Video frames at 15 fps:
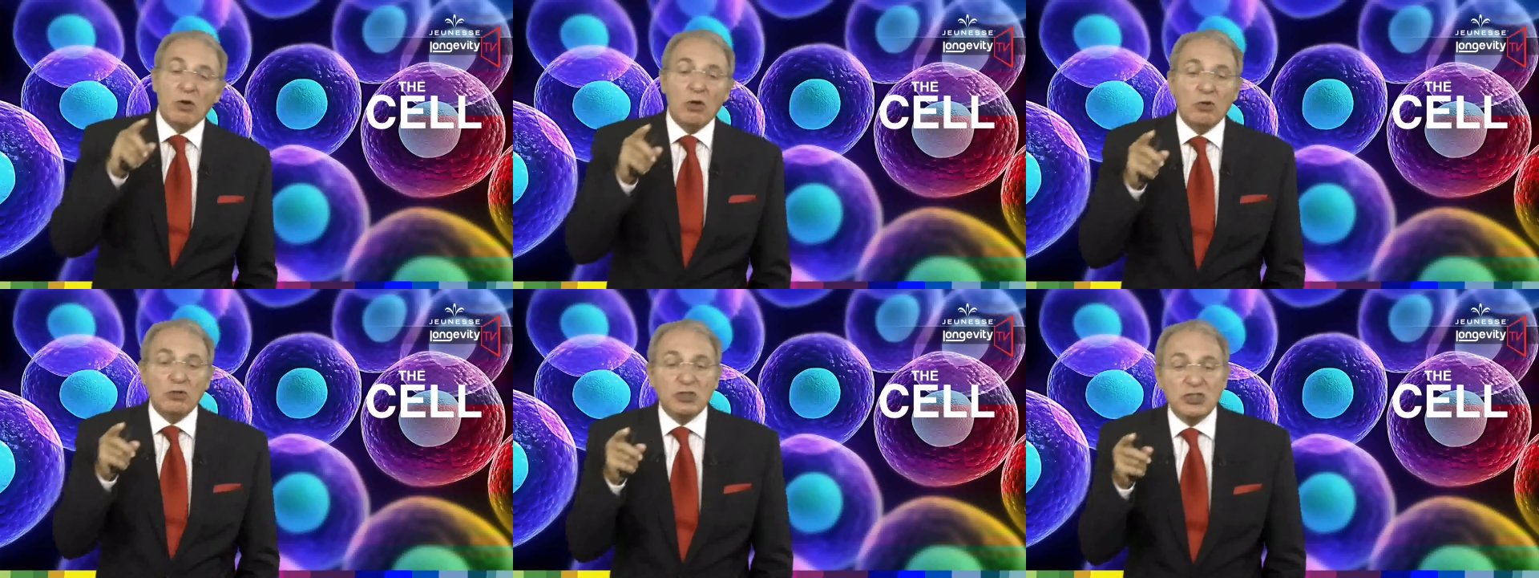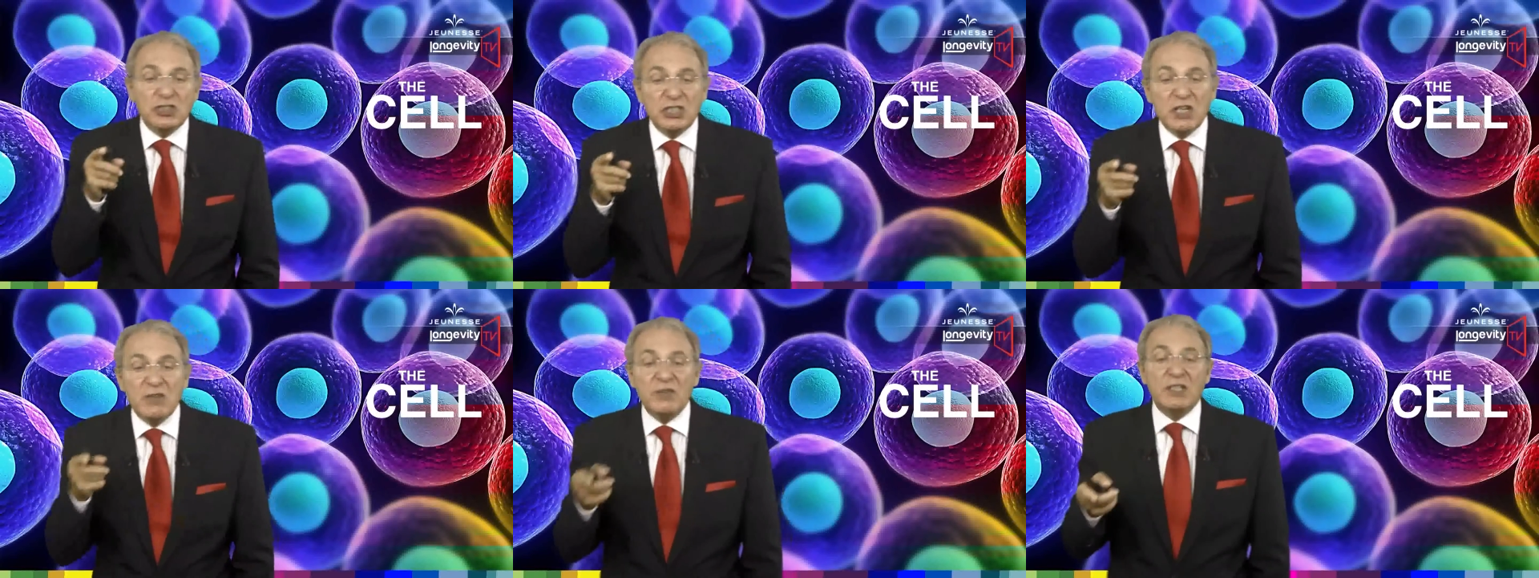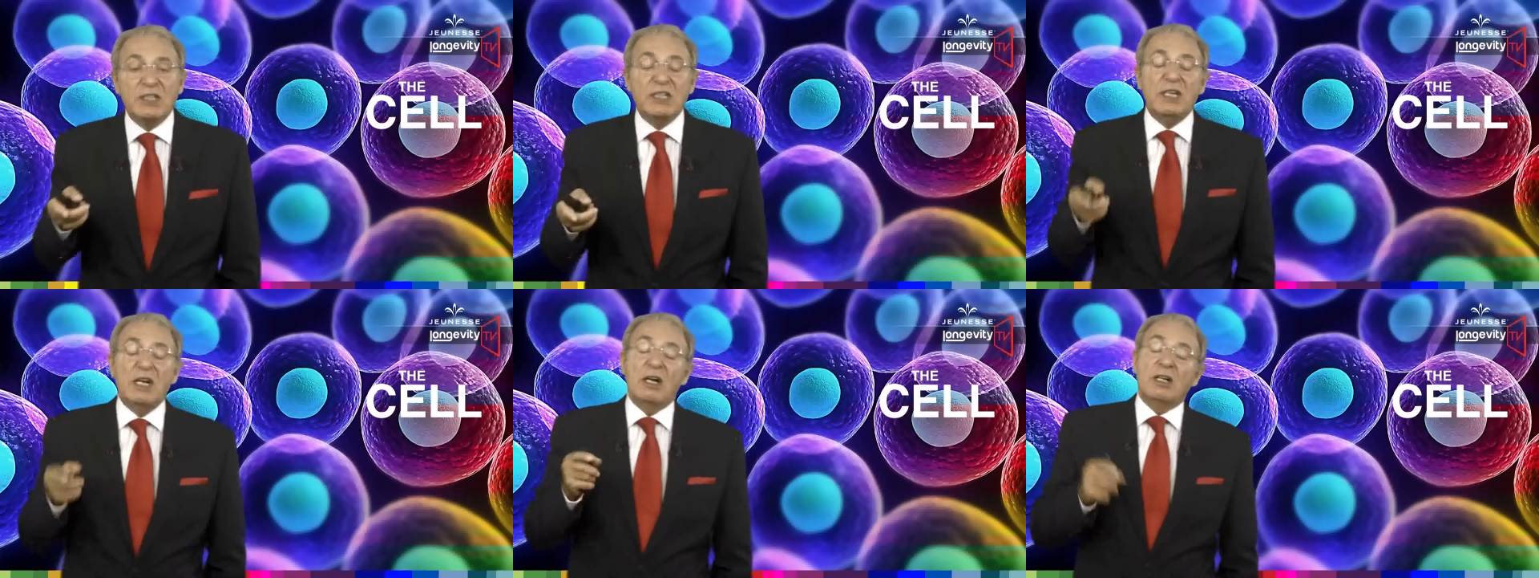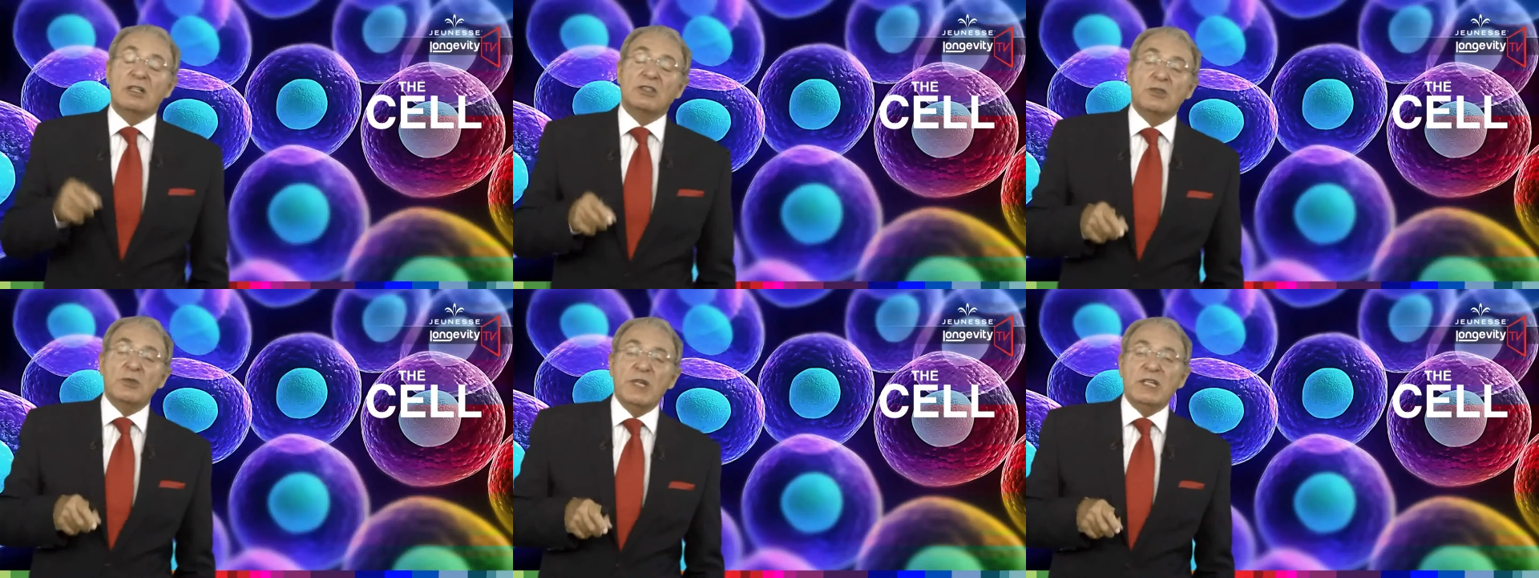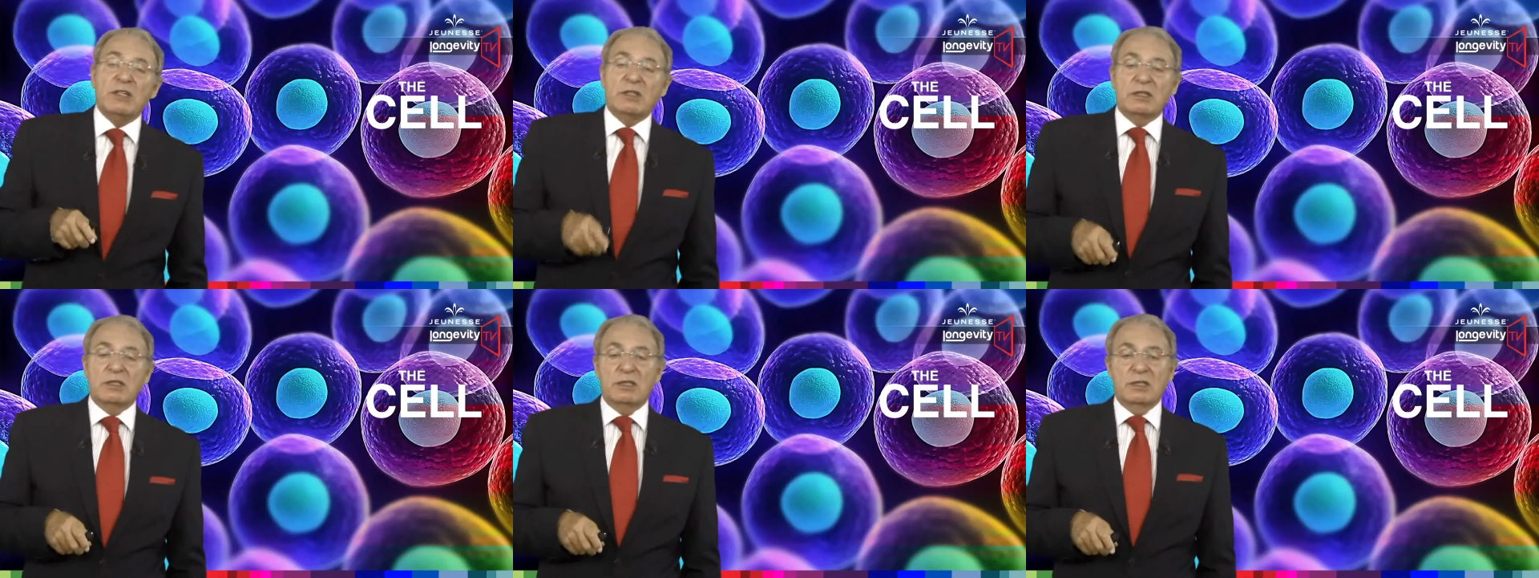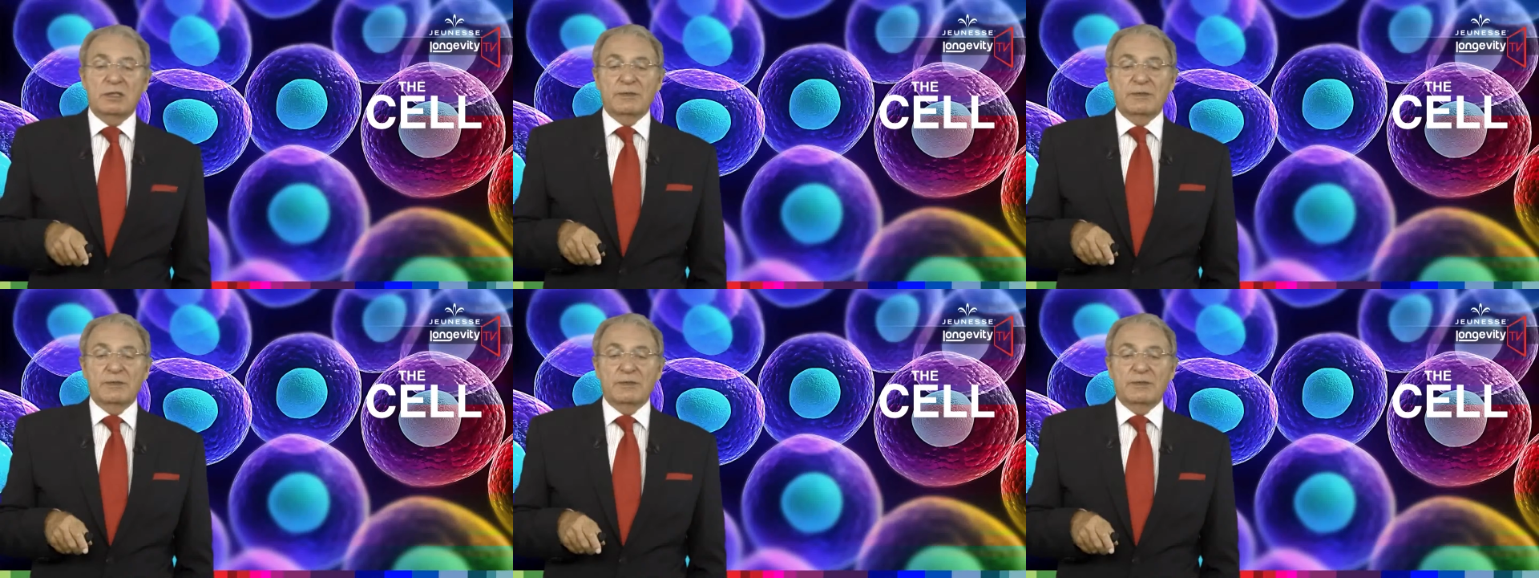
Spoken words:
longevity are treated.